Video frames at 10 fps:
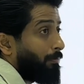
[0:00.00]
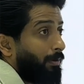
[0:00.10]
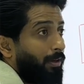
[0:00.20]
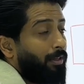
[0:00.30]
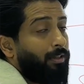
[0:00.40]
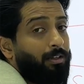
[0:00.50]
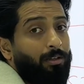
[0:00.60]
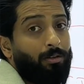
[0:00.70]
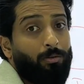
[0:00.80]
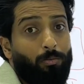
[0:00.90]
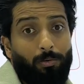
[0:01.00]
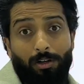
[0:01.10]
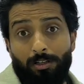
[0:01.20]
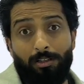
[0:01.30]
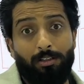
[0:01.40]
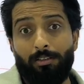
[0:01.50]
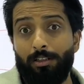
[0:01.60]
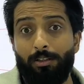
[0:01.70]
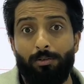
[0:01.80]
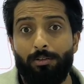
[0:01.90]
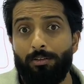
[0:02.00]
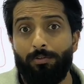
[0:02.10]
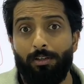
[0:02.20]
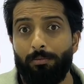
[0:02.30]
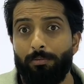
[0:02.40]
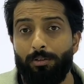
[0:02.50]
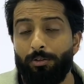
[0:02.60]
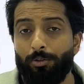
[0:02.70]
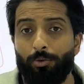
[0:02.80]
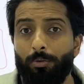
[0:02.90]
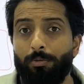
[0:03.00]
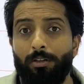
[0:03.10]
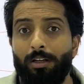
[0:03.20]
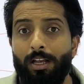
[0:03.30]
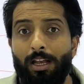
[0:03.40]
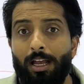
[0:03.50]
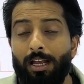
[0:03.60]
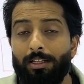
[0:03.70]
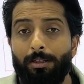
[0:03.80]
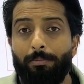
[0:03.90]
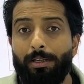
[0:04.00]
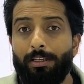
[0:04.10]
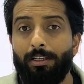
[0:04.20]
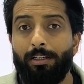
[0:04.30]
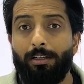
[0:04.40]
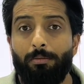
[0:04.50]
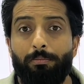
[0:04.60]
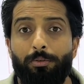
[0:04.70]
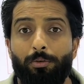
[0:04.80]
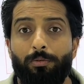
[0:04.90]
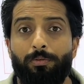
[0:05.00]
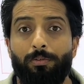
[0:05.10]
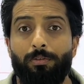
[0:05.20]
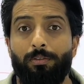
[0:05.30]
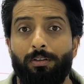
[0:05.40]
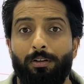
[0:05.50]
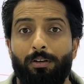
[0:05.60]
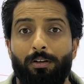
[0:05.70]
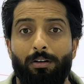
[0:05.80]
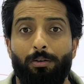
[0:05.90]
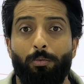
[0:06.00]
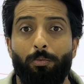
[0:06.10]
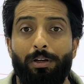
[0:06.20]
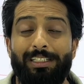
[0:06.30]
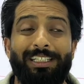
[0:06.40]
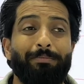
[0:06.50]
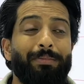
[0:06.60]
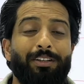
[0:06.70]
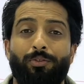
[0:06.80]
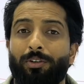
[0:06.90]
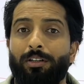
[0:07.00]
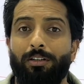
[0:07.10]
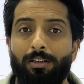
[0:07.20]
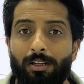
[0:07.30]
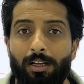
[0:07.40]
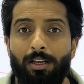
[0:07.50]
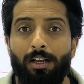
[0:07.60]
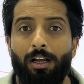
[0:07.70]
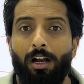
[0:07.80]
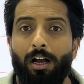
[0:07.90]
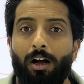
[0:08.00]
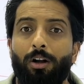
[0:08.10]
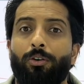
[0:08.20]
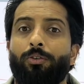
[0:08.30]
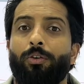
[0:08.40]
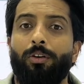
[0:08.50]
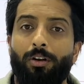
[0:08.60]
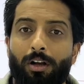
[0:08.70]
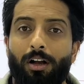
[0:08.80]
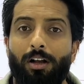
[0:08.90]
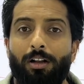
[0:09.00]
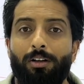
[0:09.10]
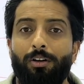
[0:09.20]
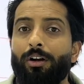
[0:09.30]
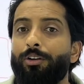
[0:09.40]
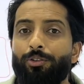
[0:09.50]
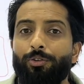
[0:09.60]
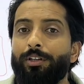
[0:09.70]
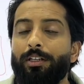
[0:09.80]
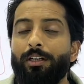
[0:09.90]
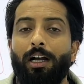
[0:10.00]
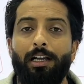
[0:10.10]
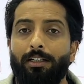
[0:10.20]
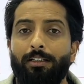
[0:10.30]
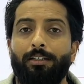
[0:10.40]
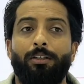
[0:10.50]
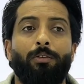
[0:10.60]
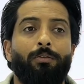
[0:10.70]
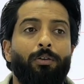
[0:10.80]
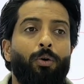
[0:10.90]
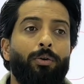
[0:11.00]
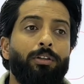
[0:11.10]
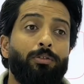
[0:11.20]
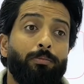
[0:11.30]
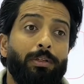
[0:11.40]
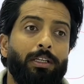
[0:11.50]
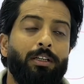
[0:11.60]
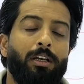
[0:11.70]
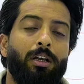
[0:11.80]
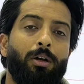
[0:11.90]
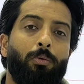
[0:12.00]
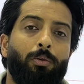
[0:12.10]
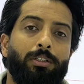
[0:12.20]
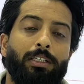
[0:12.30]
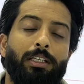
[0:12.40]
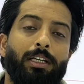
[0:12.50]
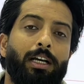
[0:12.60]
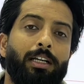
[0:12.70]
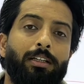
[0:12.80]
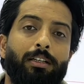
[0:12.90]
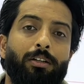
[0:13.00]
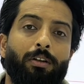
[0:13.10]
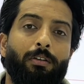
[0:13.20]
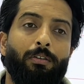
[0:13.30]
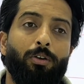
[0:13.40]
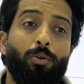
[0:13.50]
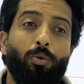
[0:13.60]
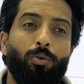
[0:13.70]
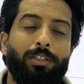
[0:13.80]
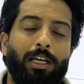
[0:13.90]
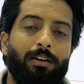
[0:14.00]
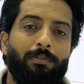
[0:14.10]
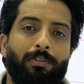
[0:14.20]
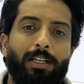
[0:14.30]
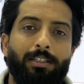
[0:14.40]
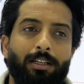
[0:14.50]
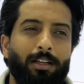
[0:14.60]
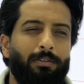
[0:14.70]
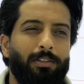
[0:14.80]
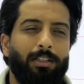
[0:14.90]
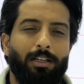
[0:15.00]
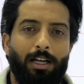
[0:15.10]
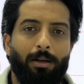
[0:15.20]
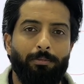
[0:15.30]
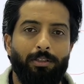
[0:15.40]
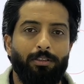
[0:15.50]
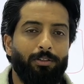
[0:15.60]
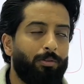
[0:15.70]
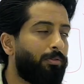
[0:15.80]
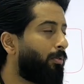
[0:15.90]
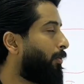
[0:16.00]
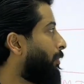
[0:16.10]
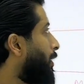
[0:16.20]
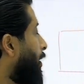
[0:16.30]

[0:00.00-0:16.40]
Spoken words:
by a singular developer, Shobha, and they're making a beautiful, symmetrical, ultra luxury island. Now, according to me, what Siniya Island looks and feels like, it feels like a Hamptons, So